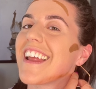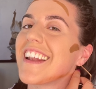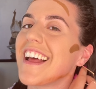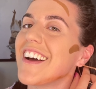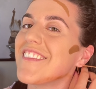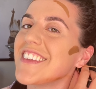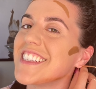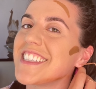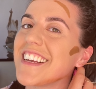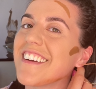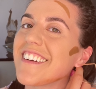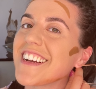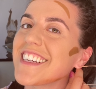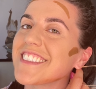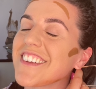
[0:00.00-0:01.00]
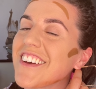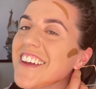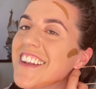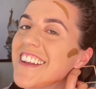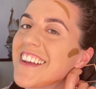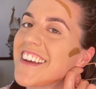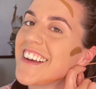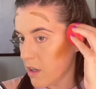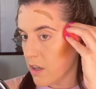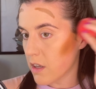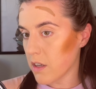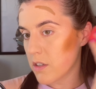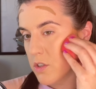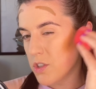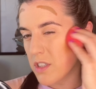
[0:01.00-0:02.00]
and have these earrings on.
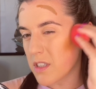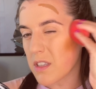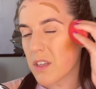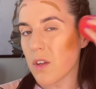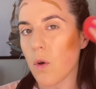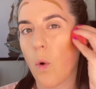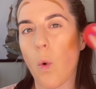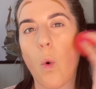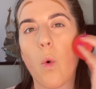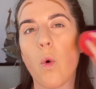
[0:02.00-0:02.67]
She's a little